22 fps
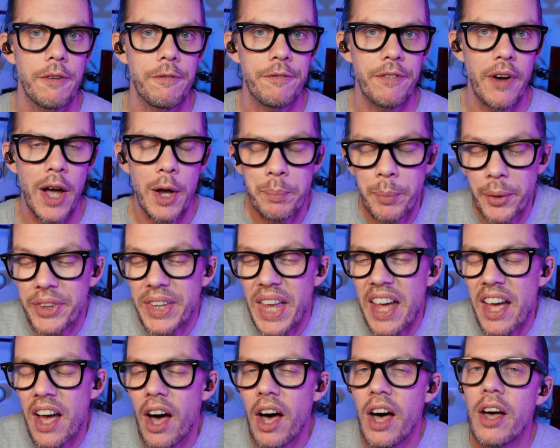fine, but
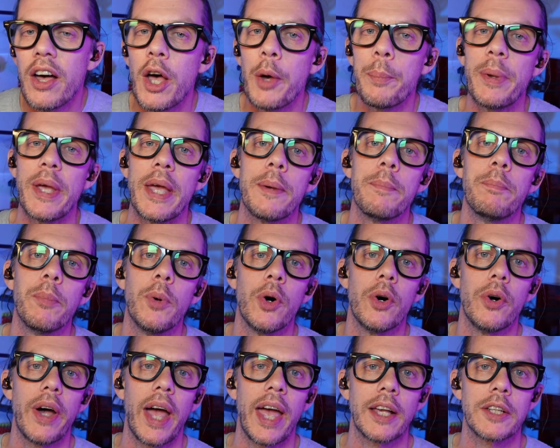they are a bit
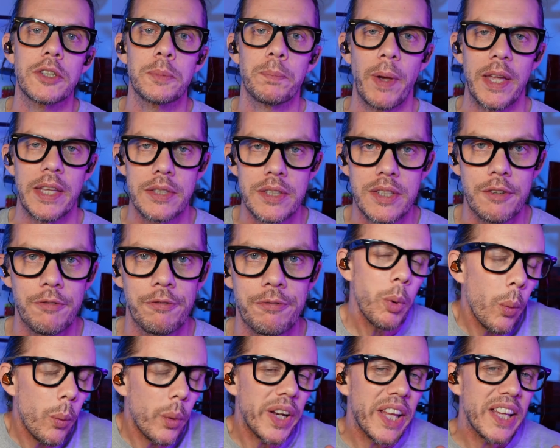more expensive.
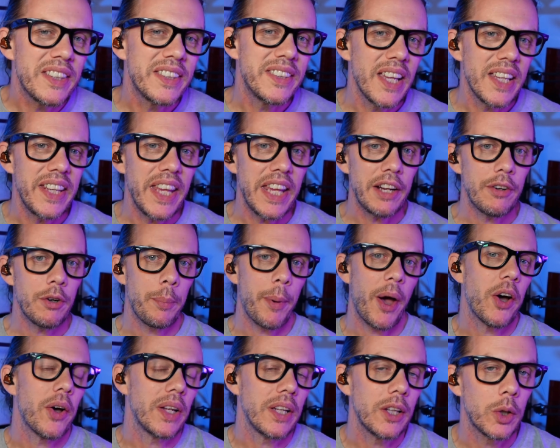But what I did hear
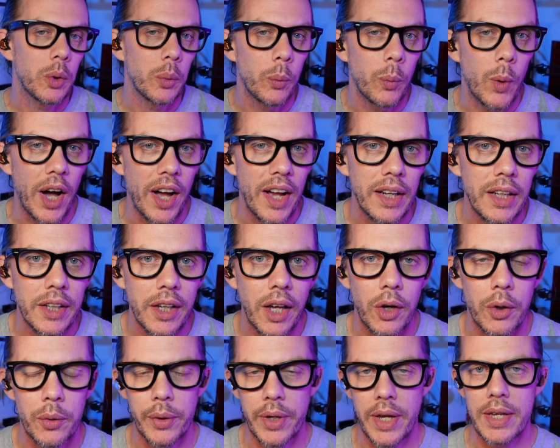about a little while
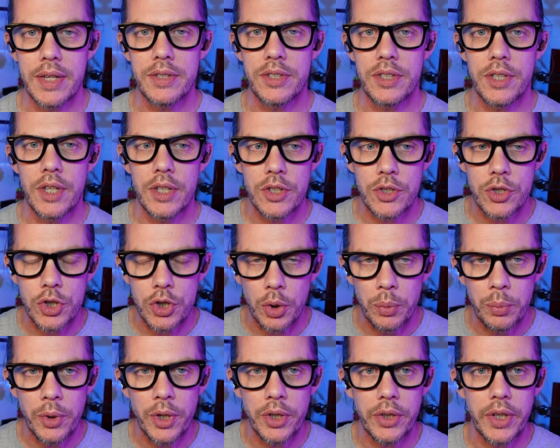ago is that
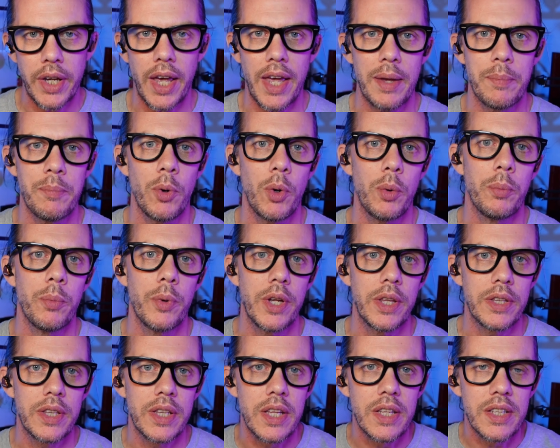someone came up
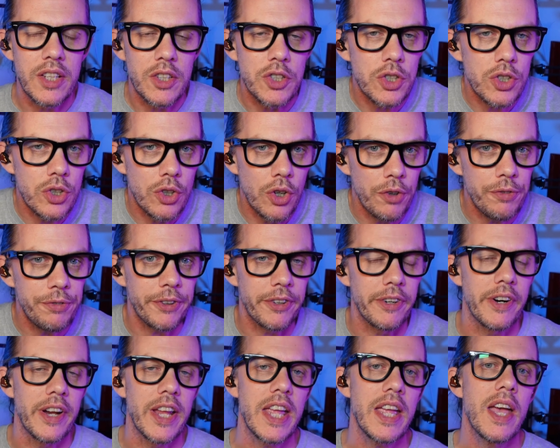with the
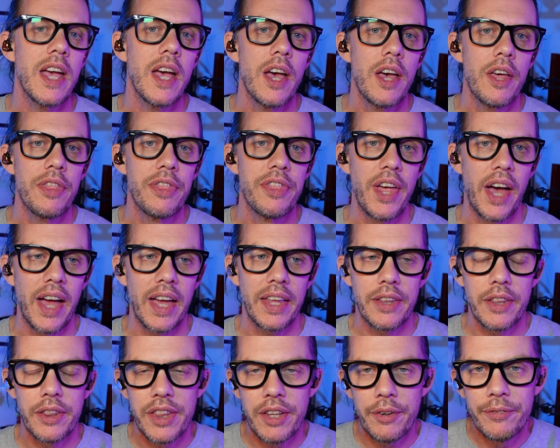discovery that
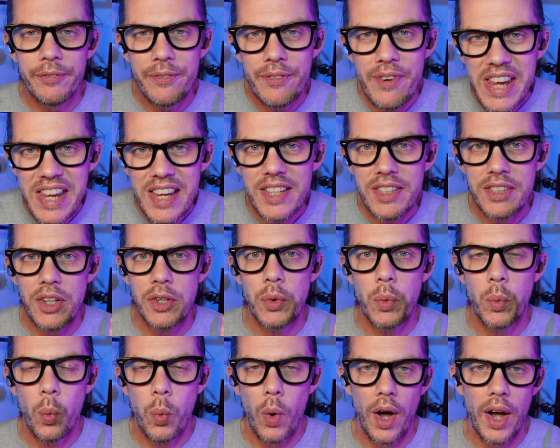the
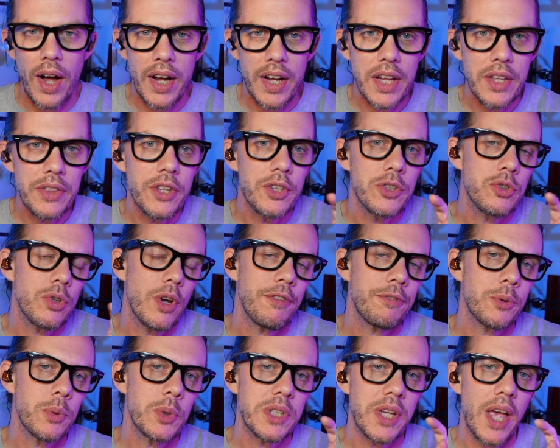reason why the
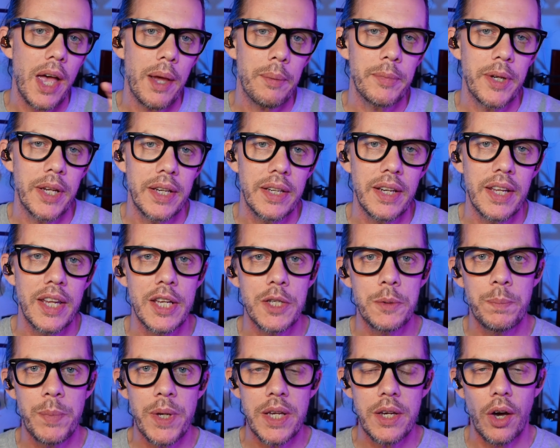drift was happening is
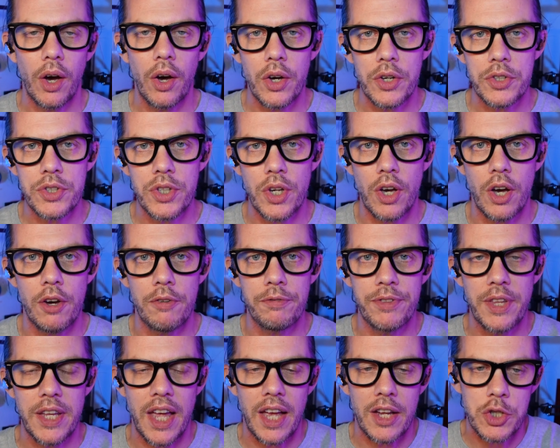because of
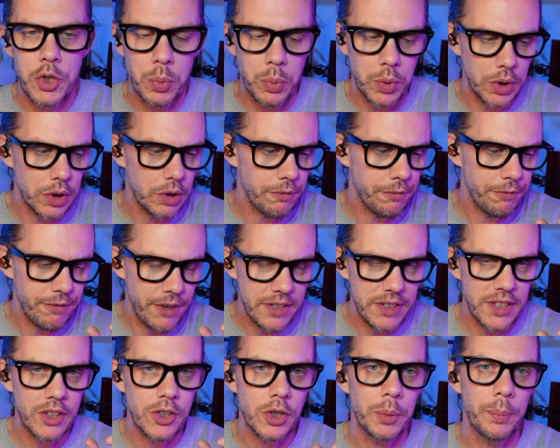the actual
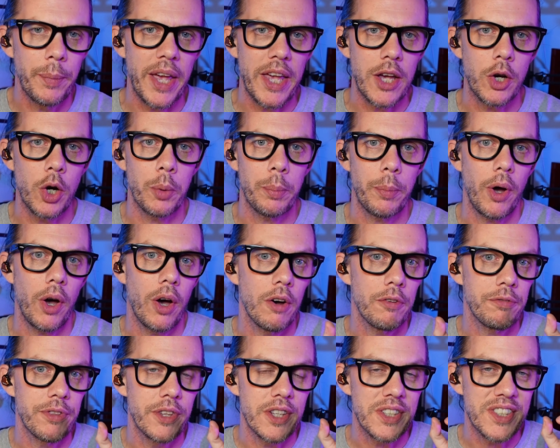physical makeup
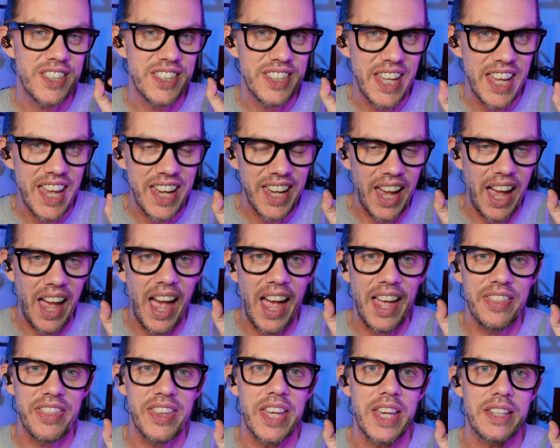of the stick
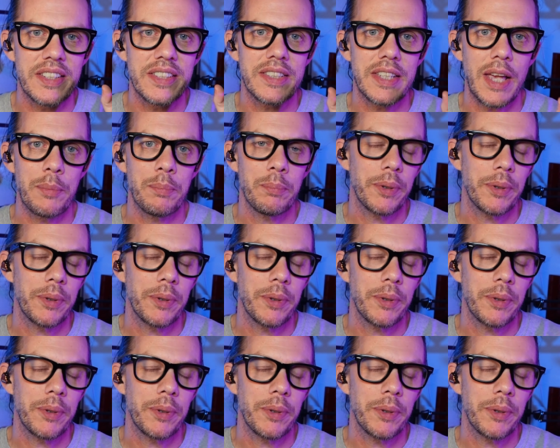and the assembly